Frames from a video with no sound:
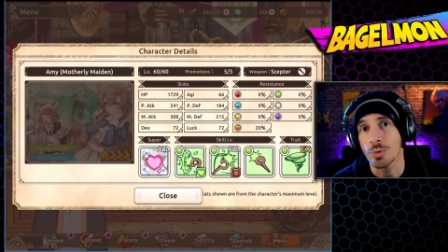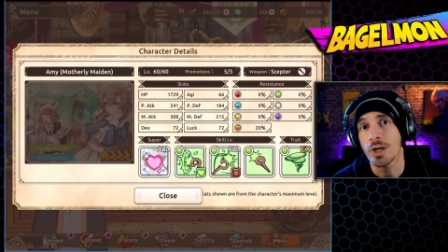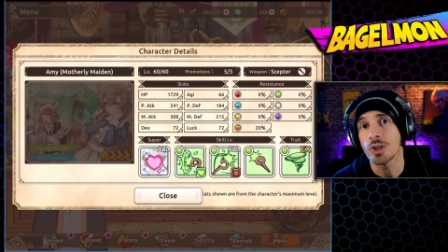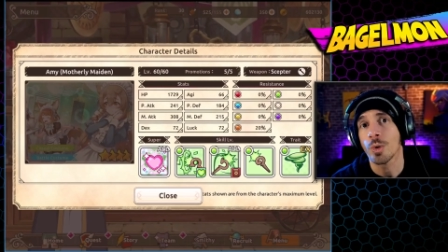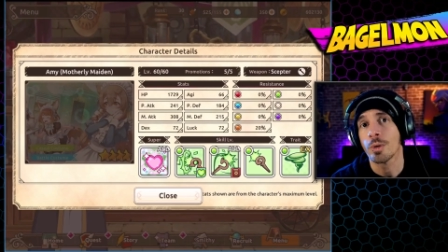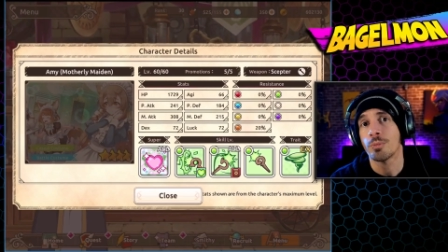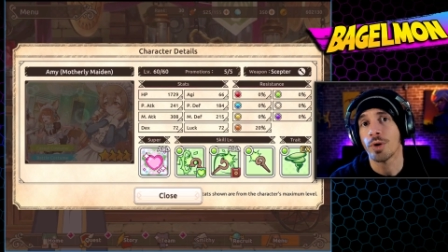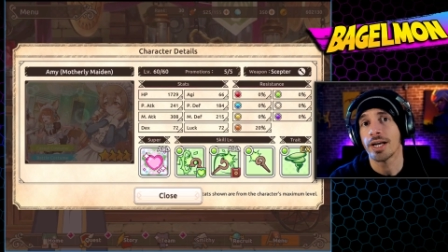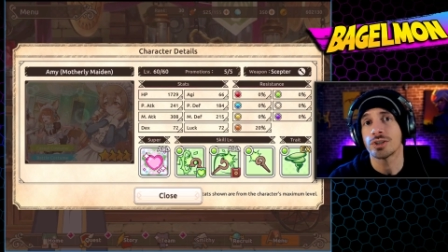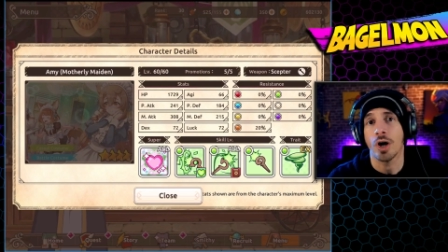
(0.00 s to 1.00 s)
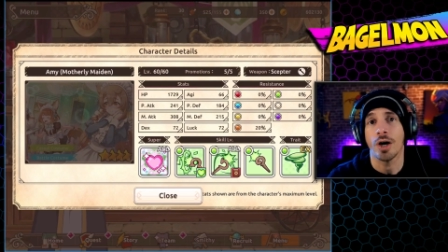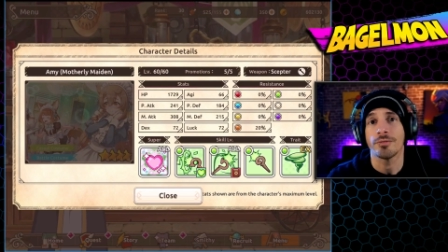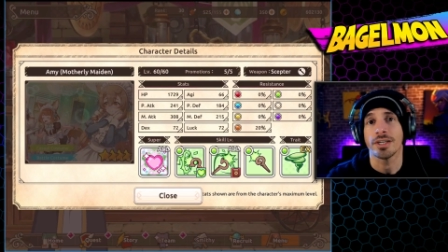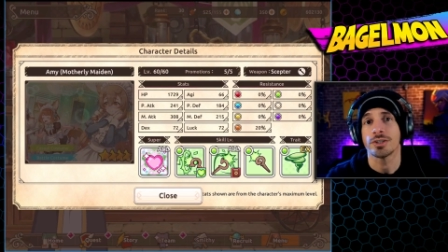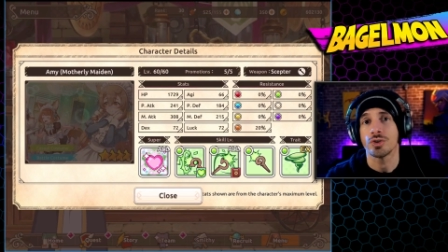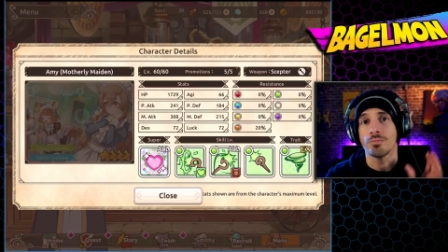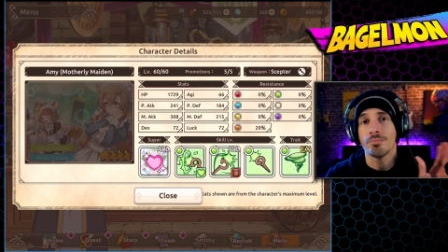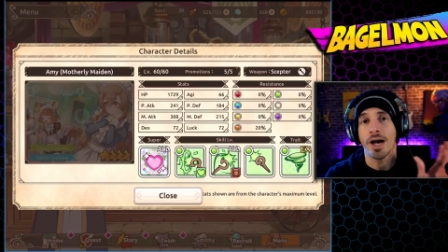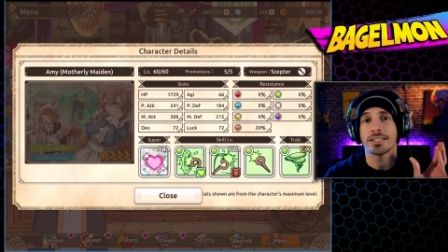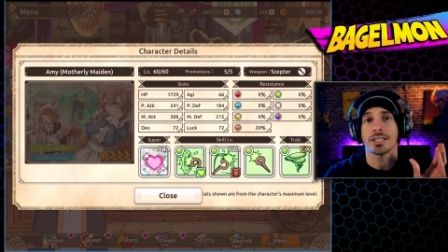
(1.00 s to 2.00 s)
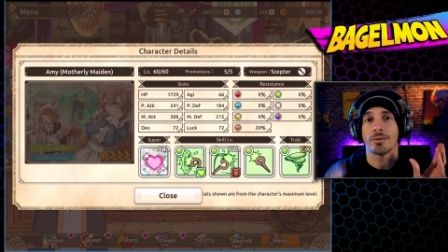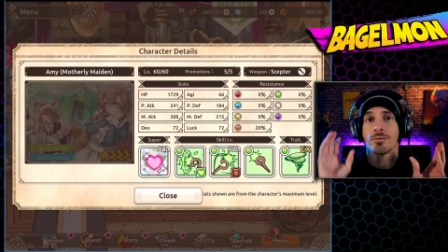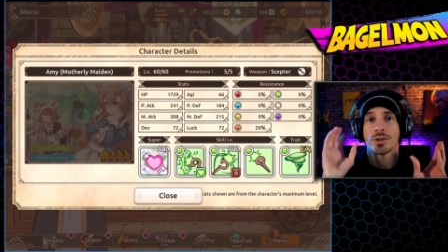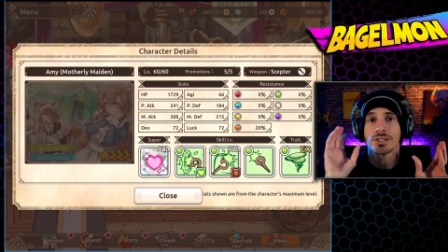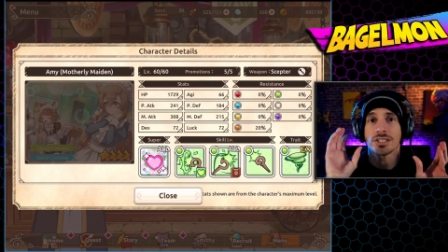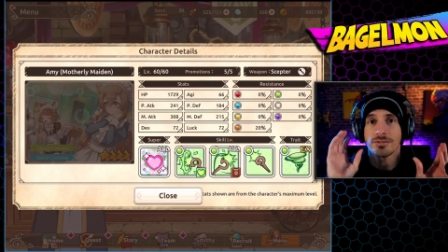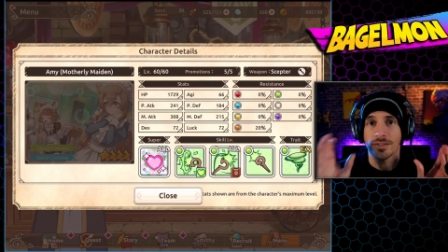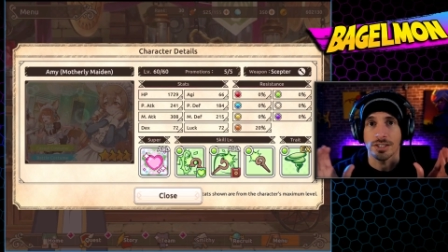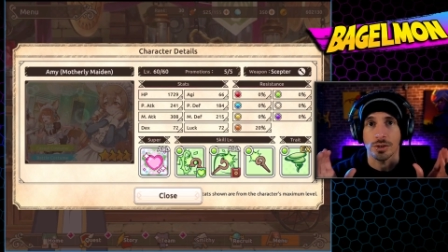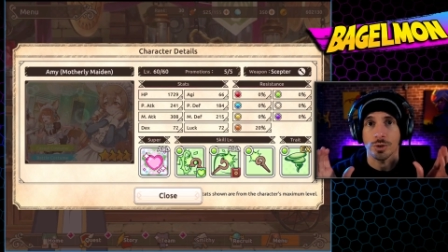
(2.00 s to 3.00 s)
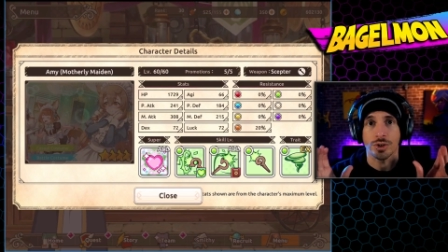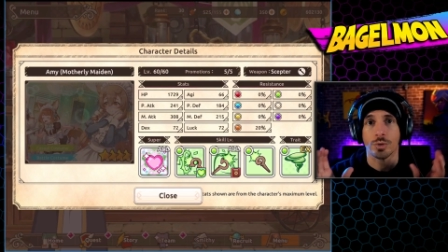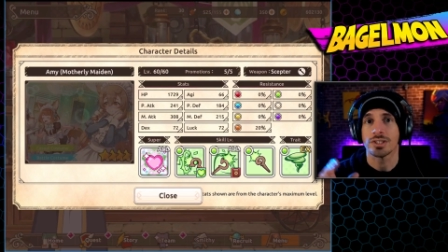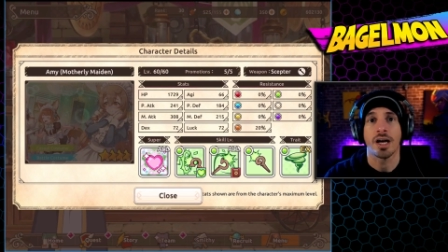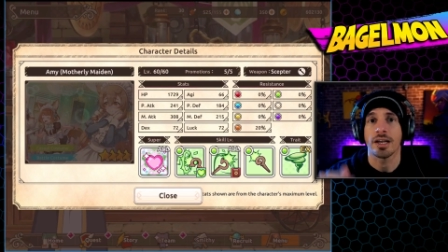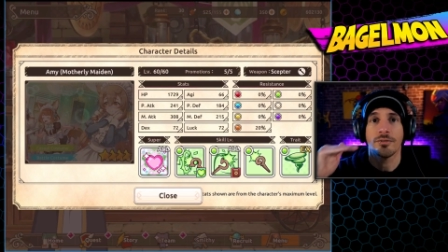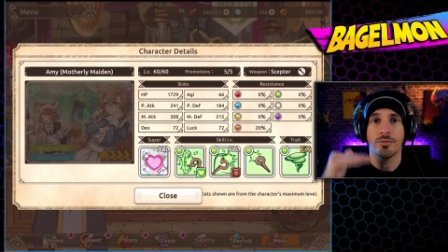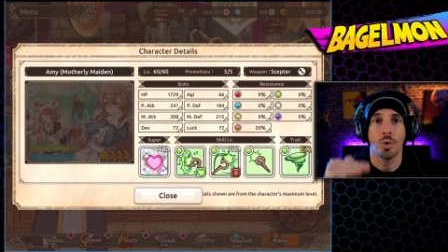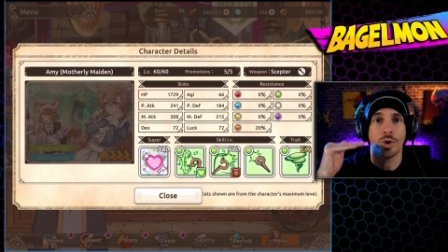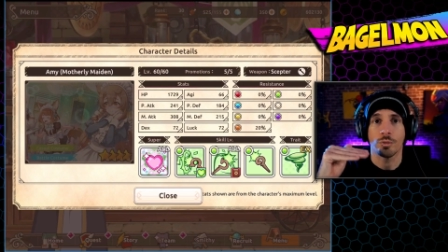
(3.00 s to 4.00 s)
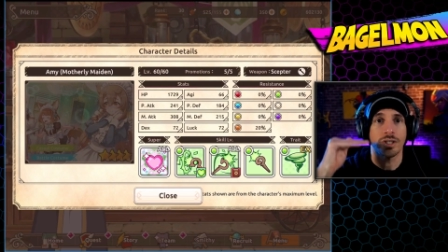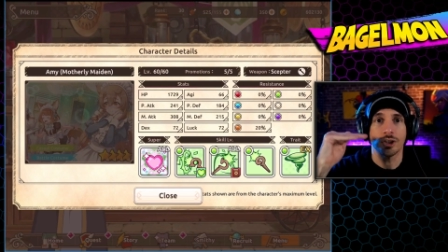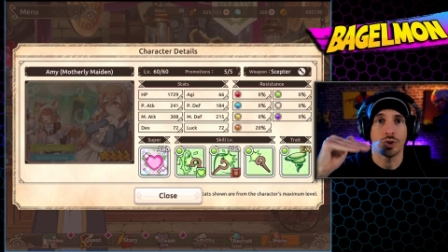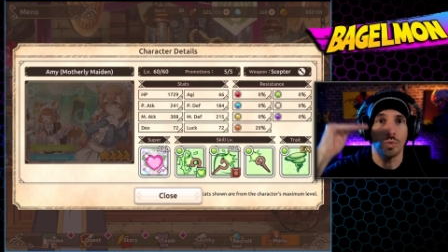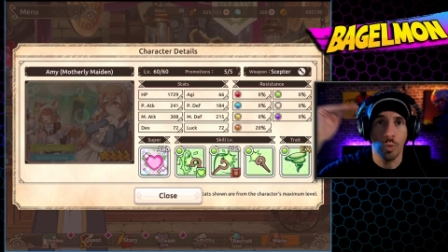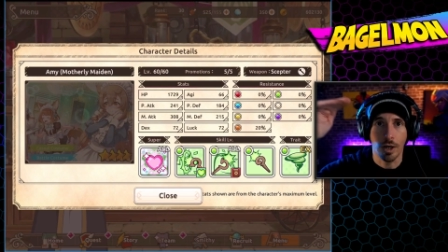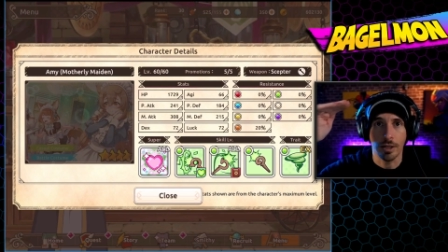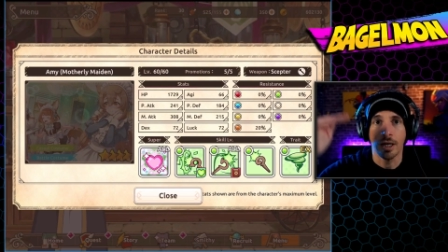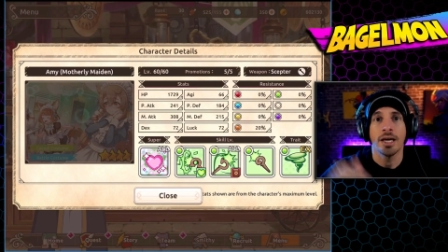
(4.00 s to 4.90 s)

here's where we branch off into magic versus physical. So it's not a 4-3-2-1.